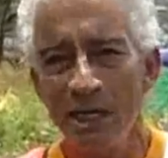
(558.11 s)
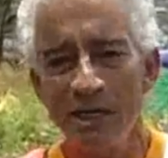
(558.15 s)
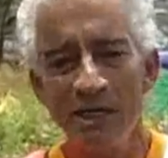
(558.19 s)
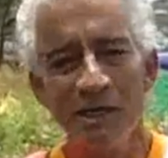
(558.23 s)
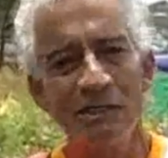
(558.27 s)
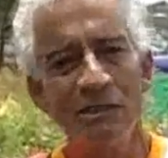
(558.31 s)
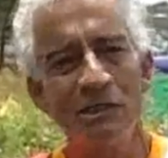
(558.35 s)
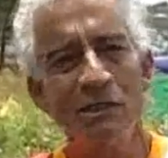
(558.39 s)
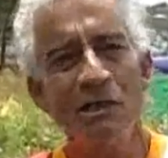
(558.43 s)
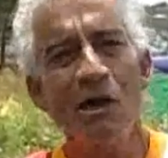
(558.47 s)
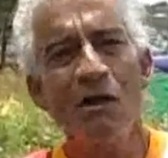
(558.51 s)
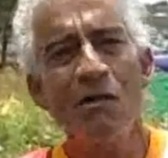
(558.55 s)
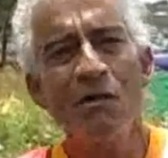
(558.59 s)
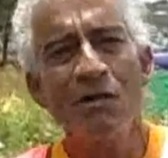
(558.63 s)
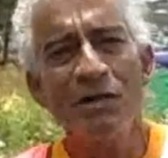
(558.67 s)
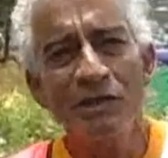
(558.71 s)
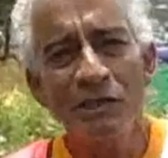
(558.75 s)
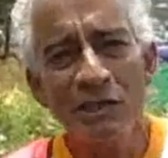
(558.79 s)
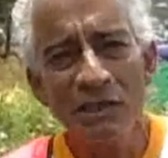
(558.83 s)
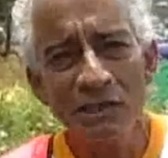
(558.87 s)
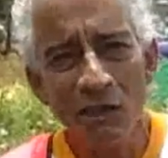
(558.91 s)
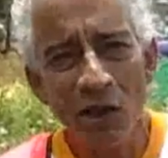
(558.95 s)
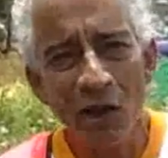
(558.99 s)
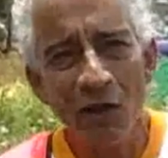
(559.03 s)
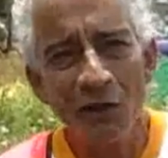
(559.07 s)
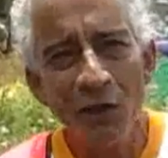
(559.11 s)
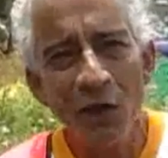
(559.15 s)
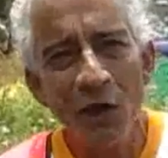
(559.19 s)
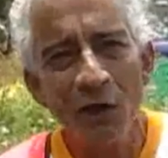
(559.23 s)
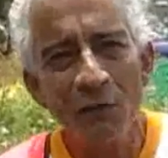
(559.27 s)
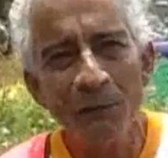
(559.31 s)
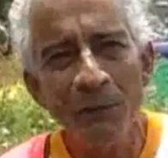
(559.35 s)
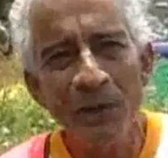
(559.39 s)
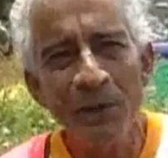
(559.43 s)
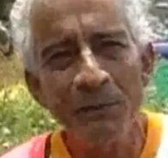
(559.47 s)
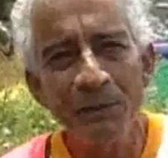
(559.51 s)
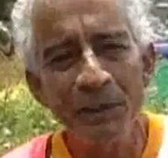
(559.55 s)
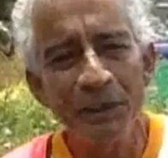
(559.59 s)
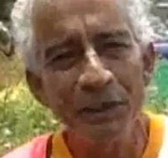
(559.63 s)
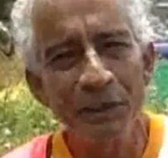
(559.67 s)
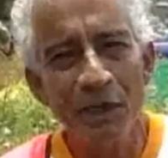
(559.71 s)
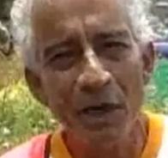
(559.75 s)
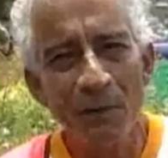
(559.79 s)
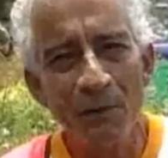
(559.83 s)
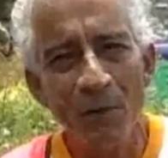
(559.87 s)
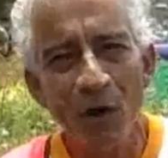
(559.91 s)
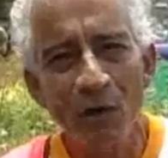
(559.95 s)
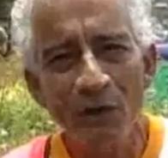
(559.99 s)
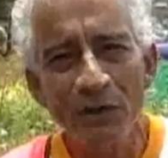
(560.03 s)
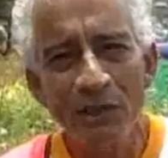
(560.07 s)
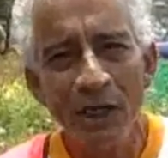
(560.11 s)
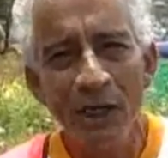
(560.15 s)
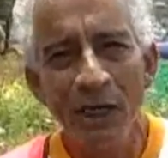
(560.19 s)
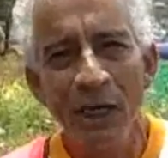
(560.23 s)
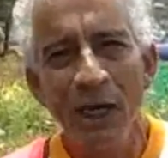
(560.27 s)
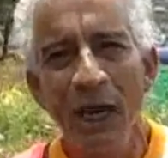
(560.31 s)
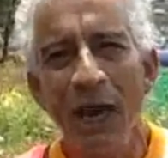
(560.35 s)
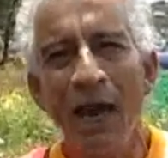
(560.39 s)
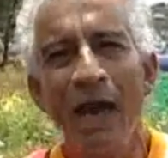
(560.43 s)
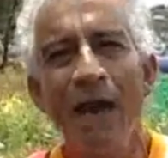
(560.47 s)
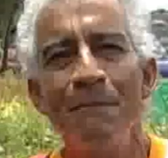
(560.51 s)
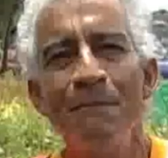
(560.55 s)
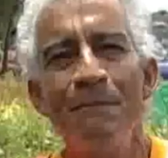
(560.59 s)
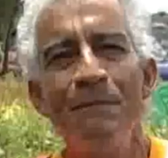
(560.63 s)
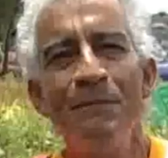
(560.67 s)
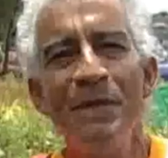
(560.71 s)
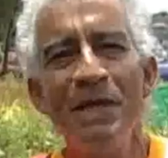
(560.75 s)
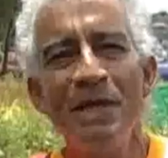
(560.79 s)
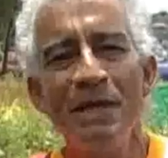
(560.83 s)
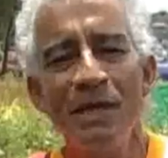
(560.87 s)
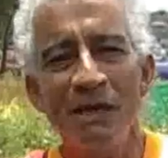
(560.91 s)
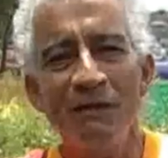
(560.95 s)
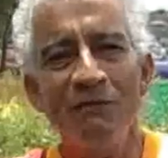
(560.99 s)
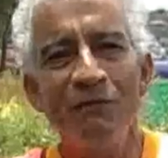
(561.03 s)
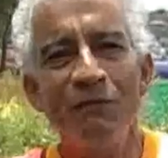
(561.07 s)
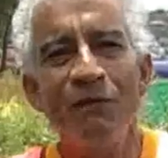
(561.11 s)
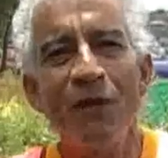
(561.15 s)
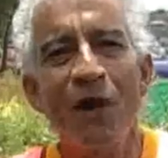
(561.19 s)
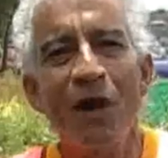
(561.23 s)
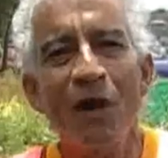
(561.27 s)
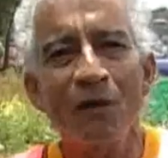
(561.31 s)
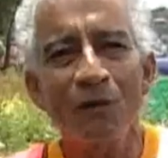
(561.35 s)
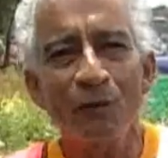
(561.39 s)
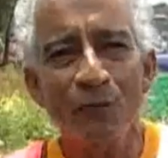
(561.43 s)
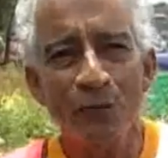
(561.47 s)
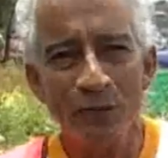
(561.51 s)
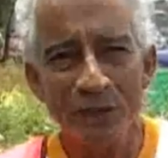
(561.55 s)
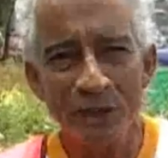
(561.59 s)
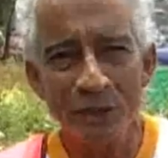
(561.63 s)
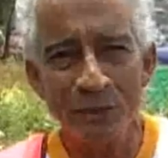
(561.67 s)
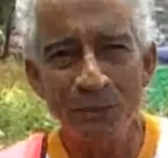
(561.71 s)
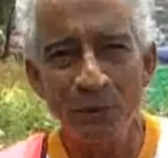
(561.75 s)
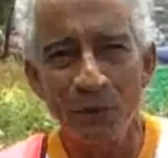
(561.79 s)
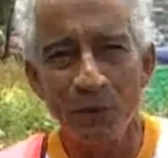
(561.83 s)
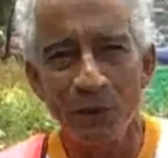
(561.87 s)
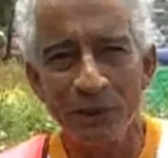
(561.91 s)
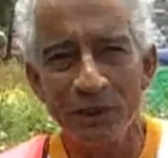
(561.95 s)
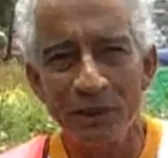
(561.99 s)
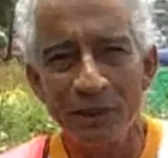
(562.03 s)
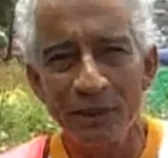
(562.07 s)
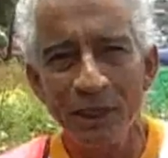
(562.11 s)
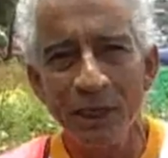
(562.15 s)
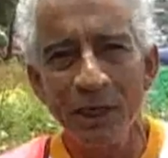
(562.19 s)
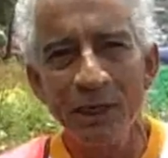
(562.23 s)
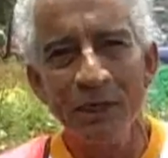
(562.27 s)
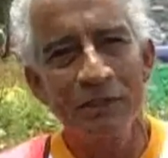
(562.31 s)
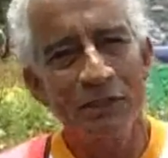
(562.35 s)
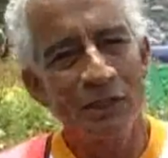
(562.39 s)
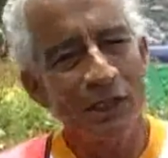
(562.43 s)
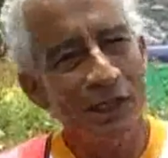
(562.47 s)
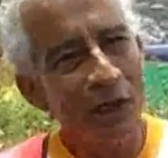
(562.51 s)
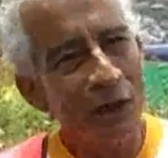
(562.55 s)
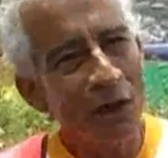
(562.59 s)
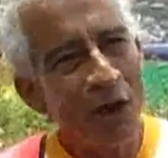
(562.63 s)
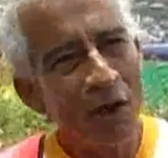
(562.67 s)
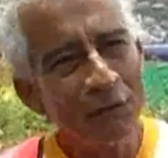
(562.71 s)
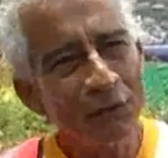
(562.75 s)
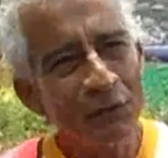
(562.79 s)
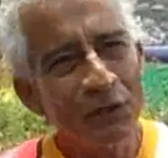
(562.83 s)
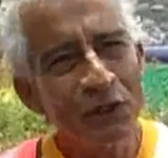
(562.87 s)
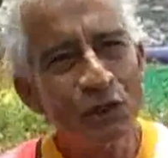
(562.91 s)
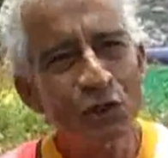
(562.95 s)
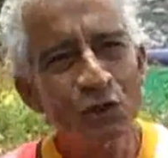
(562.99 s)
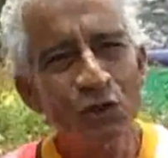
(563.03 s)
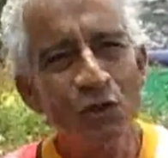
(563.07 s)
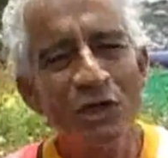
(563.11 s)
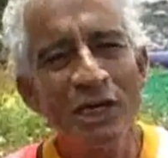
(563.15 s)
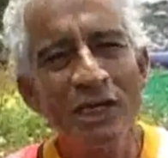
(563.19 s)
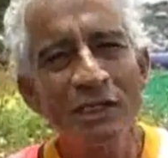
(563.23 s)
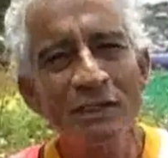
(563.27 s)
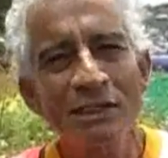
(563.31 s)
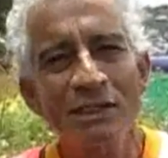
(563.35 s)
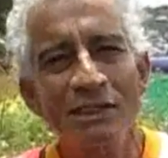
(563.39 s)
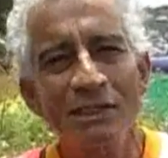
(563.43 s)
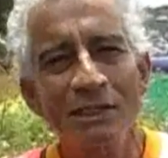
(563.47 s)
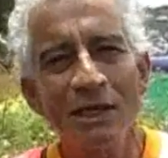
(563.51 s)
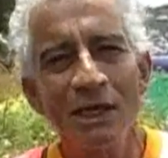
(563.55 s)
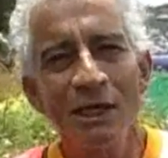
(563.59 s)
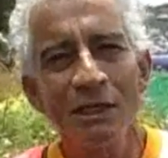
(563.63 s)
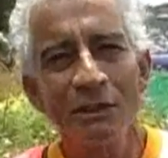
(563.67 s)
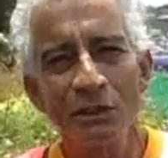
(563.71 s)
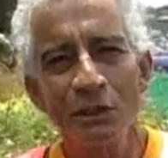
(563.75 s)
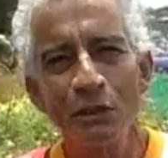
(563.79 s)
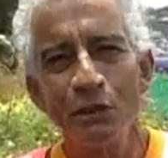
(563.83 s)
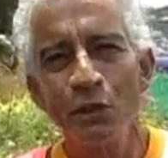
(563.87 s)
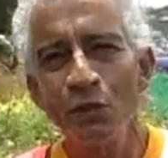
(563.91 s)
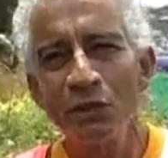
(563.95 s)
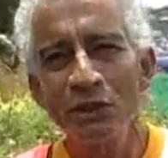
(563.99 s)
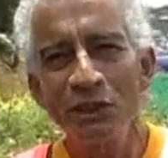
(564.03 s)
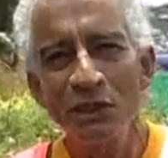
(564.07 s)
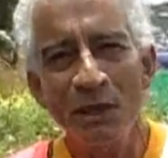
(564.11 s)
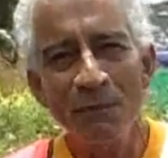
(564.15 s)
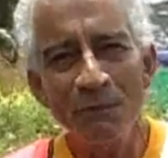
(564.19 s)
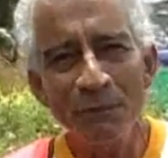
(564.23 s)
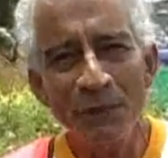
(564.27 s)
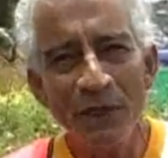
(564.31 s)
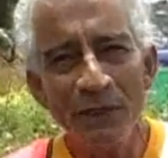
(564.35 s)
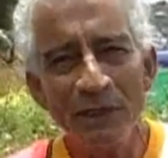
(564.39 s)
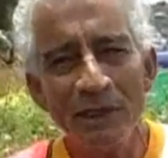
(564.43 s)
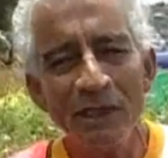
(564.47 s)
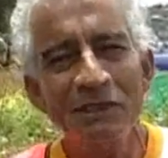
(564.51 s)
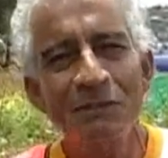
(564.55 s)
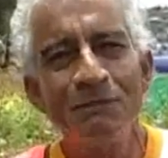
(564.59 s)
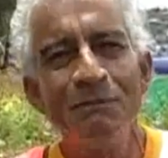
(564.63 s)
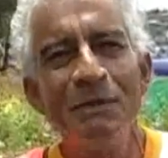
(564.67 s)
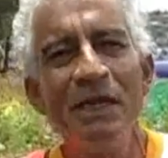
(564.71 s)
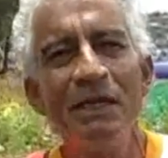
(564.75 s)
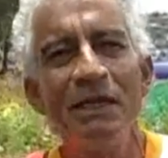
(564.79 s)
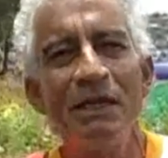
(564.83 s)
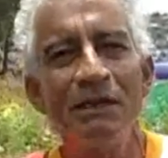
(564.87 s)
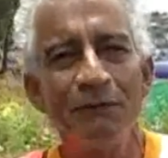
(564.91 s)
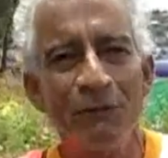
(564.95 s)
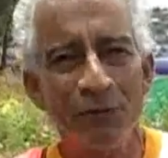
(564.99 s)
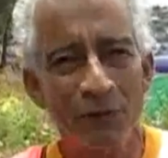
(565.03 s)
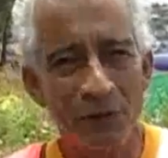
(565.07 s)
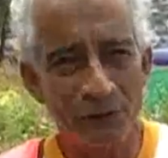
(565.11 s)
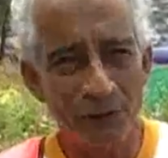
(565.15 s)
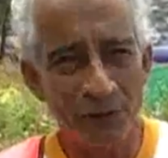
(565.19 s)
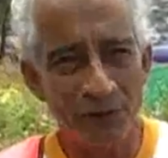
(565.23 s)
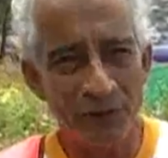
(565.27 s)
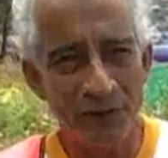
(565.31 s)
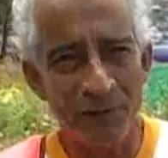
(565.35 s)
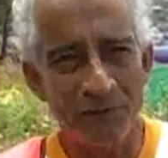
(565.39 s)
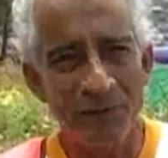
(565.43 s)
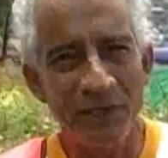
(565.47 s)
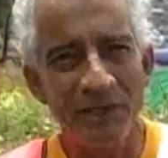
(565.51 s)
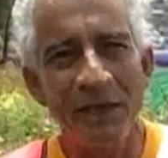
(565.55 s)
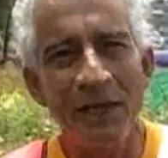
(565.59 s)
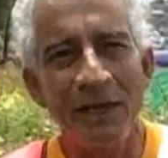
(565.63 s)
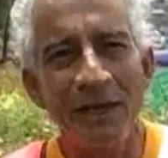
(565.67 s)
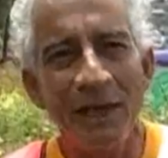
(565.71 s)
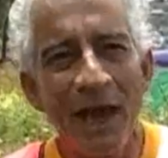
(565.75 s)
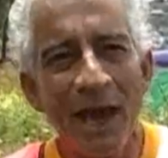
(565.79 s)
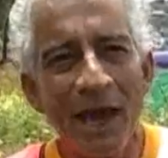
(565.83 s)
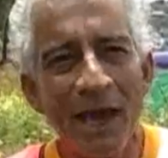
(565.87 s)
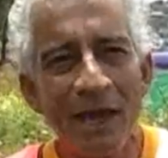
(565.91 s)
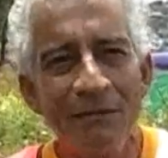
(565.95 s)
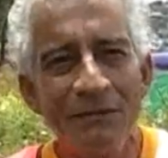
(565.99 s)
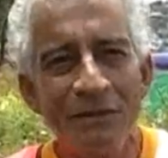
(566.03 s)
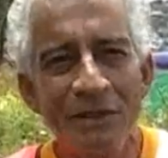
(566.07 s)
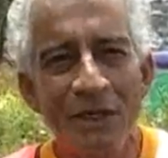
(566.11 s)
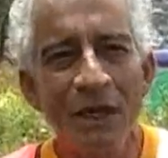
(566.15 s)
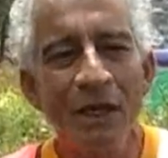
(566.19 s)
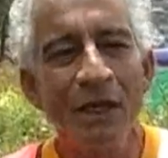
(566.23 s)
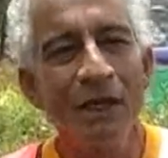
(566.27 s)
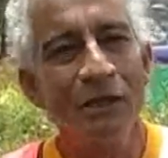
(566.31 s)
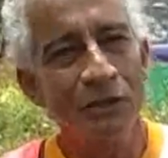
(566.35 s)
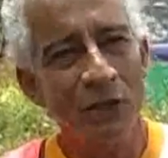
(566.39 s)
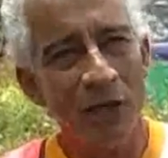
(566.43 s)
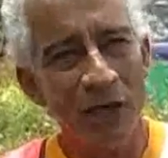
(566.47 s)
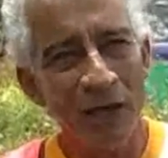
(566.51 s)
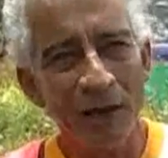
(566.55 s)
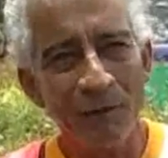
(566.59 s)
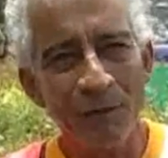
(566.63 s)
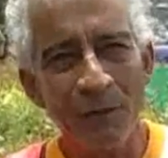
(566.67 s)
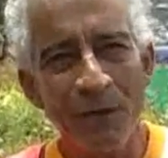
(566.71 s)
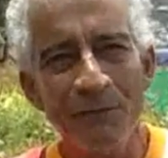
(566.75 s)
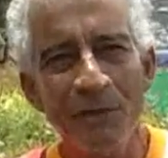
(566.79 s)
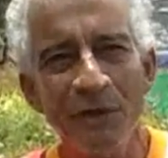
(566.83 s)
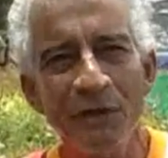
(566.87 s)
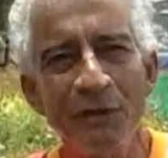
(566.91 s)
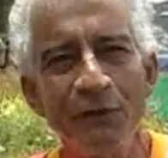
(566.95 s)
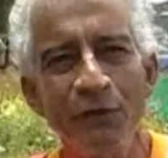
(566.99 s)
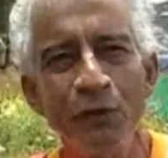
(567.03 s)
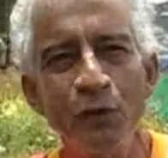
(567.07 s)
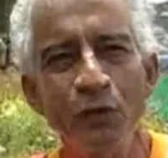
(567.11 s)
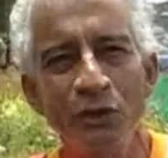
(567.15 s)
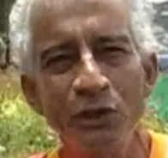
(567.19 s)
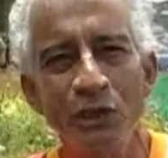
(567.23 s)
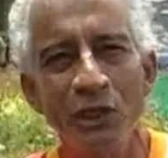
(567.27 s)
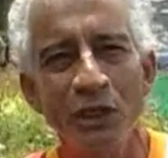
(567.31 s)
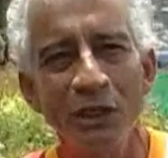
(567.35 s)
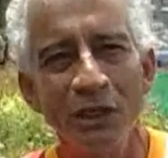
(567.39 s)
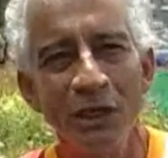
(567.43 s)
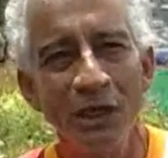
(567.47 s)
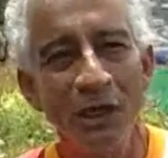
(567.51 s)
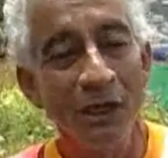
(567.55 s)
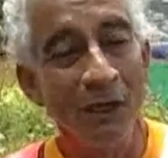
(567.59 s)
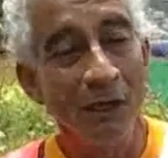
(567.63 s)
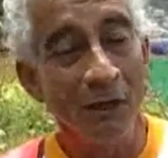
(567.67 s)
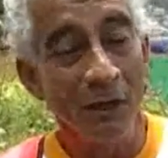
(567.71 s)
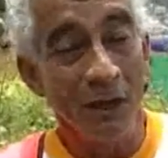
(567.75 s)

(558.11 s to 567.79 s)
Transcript: It encourages our young people to come out and be involved with sport, to get off the streets, to do something that's meaningful for them in their lives, to help them in the future.